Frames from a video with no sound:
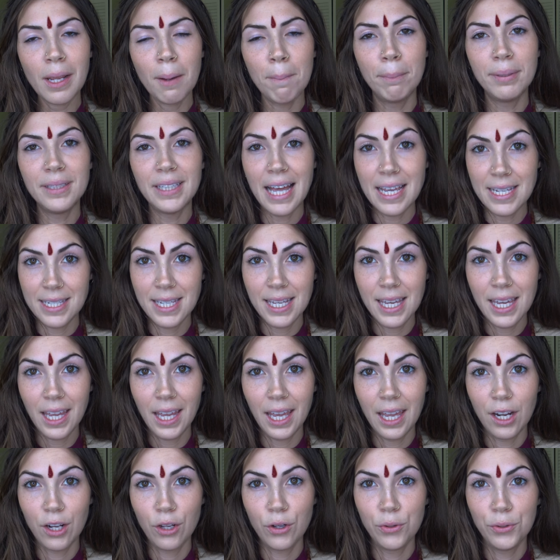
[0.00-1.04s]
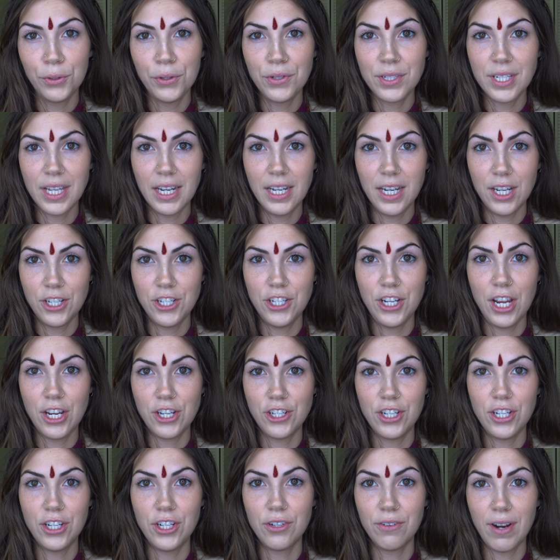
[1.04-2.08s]
blessing and a guru's
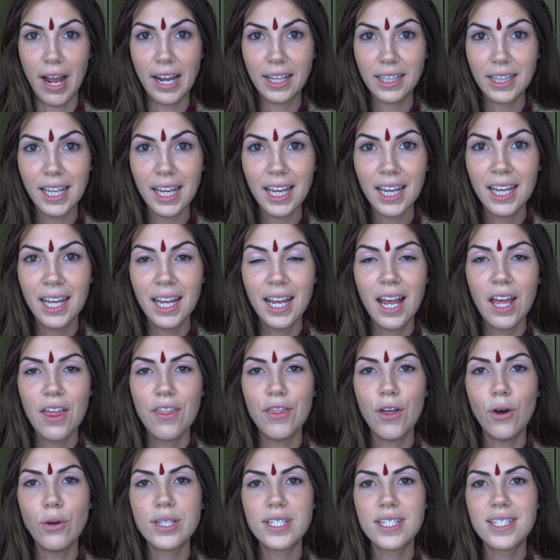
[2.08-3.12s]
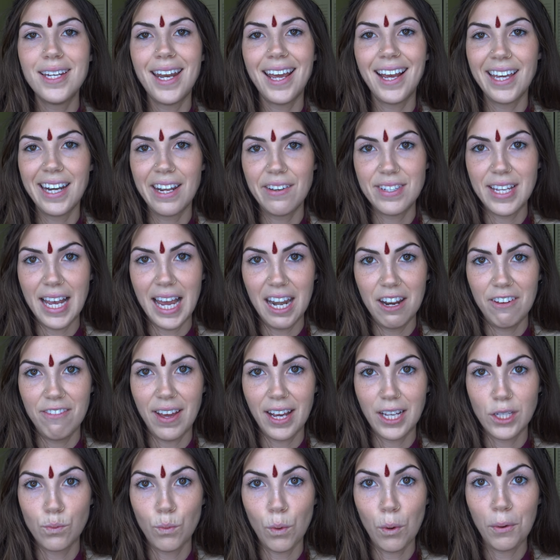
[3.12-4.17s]
initiation directly, those negative side
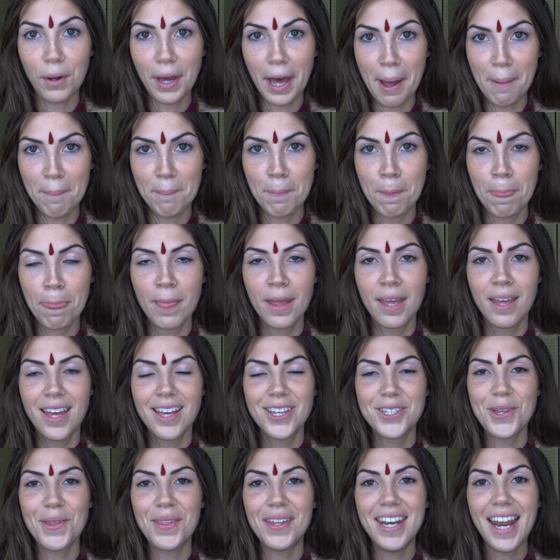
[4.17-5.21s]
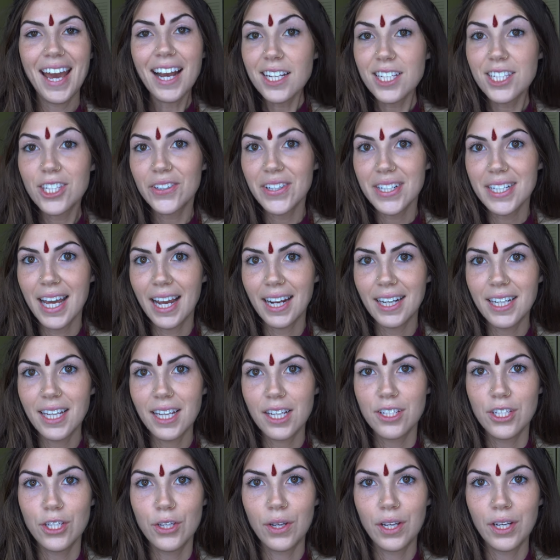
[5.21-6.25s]
effects won't come. So the next three
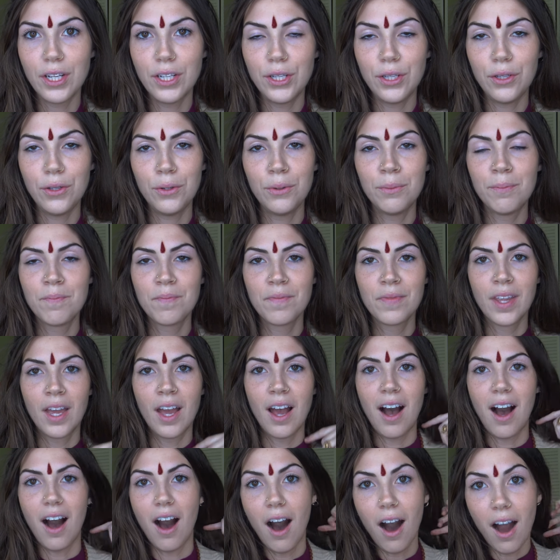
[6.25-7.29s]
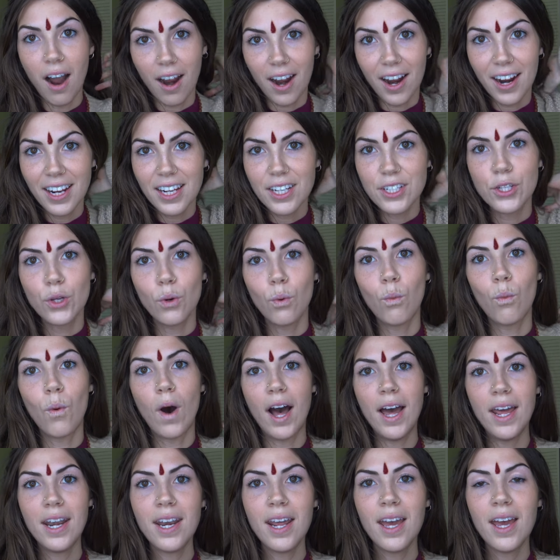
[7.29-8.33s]
techniques you can do are to
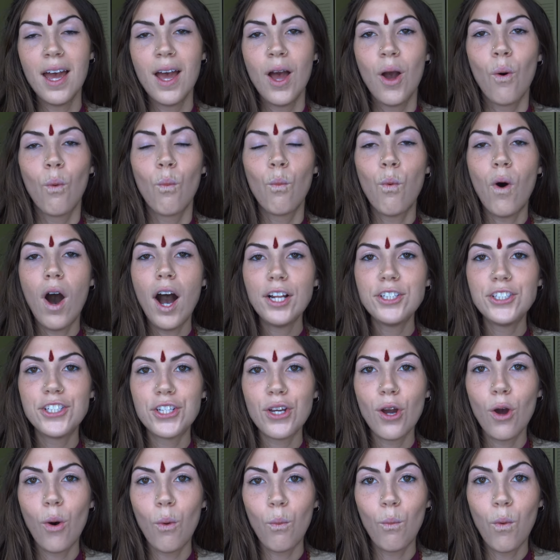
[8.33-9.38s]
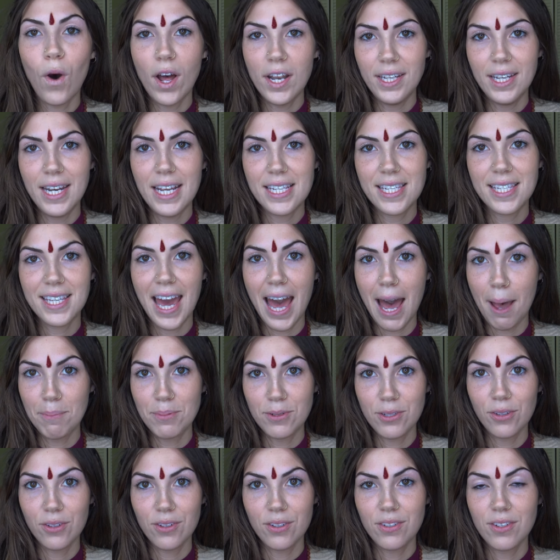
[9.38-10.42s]
1. Watch Oneness
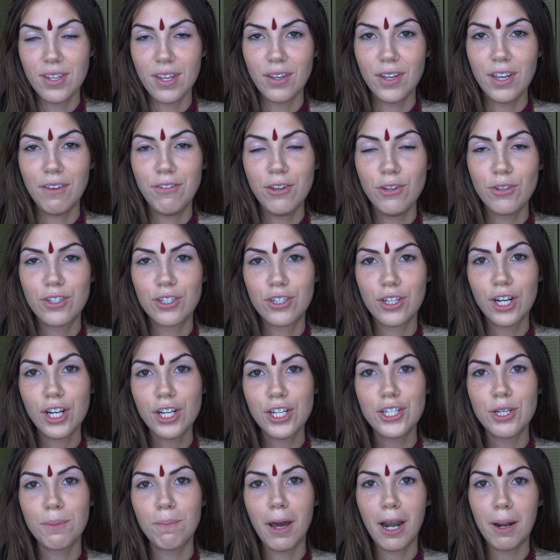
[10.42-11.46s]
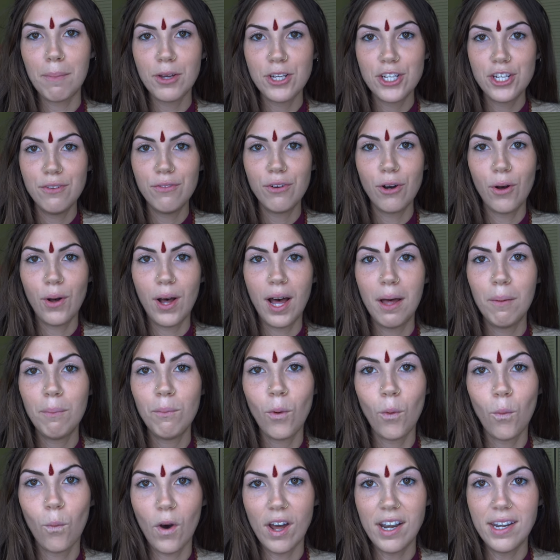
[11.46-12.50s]
Capsules. If you search
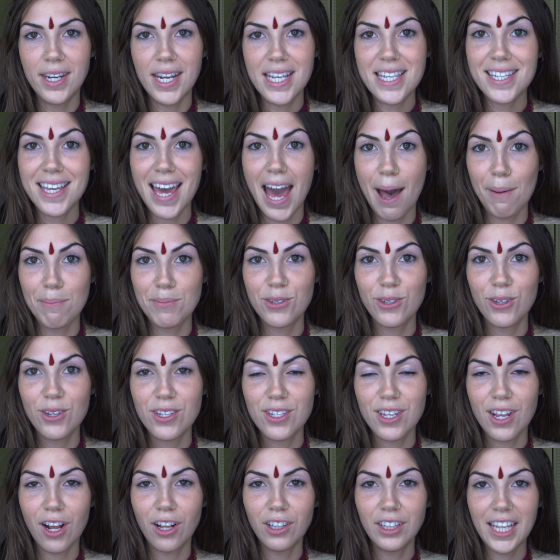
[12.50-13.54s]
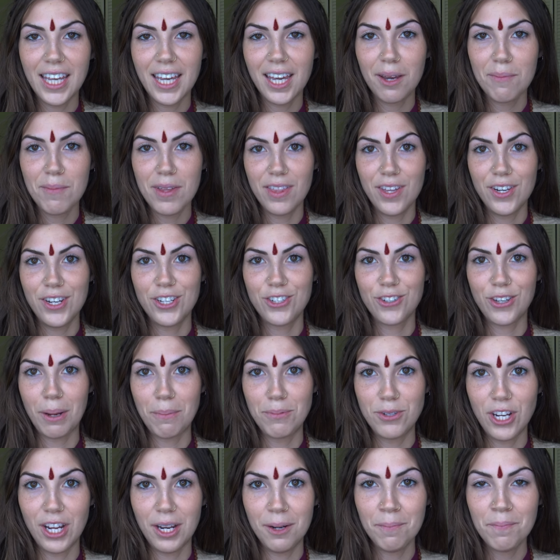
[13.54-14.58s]
Paramashivoham Oneness Capsules, and I'll link them in the
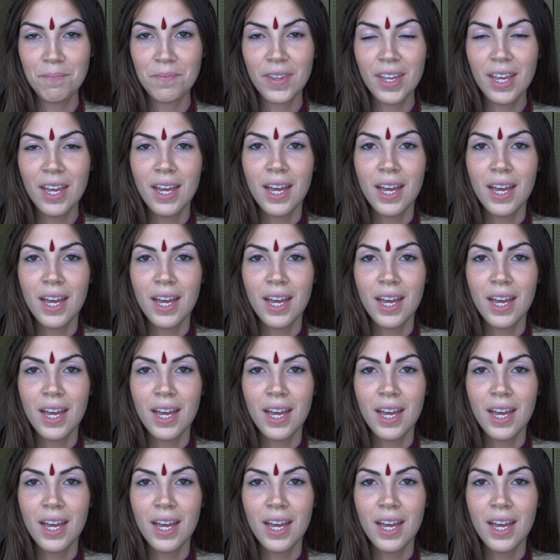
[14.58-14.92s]
description,